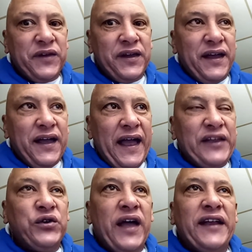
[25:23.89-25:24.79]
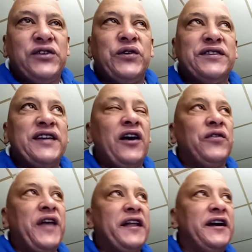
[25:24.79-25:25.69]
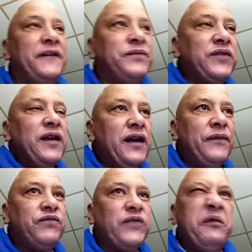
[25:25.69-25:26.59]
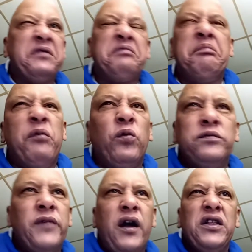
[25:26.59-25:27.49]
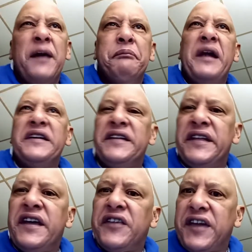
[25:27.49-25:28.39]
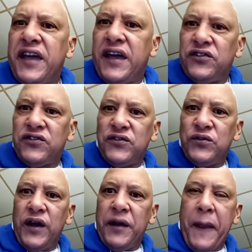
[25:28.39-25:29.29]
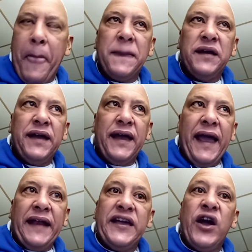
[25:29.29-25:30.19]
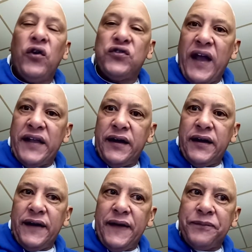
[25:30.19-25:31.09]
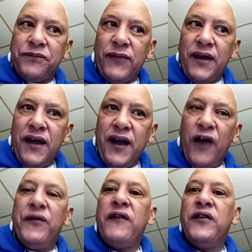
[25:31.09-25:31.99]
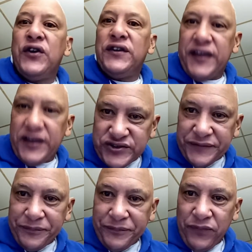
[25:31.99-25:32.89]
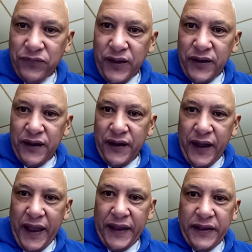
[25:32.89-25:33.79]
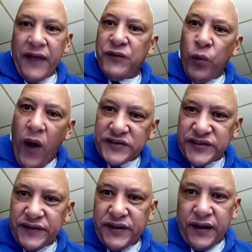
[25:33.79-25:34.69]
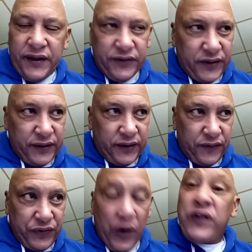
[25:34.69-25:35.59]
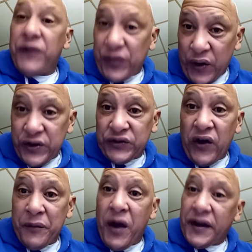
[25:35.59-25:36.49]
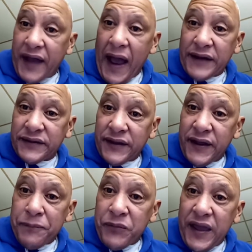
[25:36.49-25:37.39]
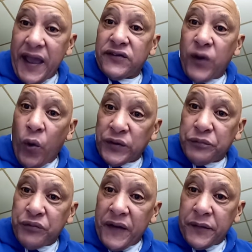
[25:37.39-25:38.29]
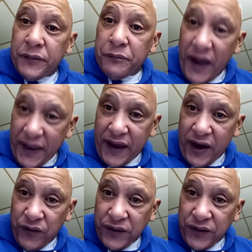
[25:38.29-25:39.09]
And you could tell that he was a lot better than the other kids. You know what I mean? And he also had a very good teacher. And if you watch the 30 for 30 you're talking about, God, he has older brother Mike here.